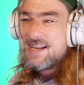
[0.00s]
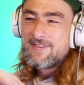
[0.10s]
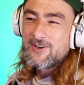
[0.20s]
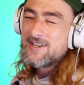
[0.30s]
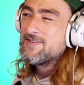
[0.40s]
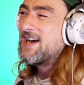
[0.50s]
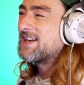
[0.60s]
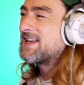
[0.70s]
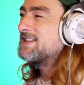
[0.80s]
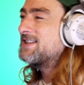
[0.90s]
Never got given
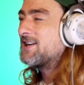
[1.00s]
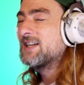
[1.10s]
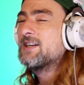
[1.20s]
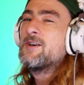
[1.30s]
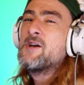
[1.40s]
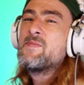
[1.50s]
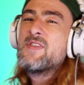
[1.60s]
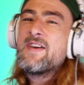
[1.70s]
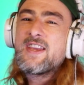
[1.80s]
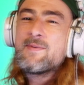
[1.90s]
that again, did I?
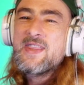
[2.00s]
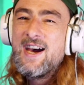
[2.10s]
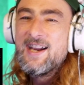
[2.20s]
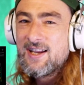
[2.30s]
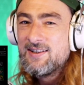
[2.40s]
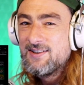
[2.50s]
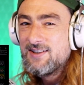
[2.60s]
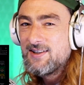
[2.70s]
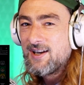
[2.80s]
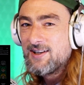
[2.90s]
Never gave me that again,
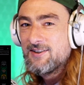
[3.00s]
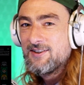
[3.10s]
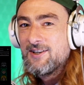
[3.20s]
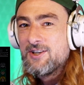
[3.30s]
did they?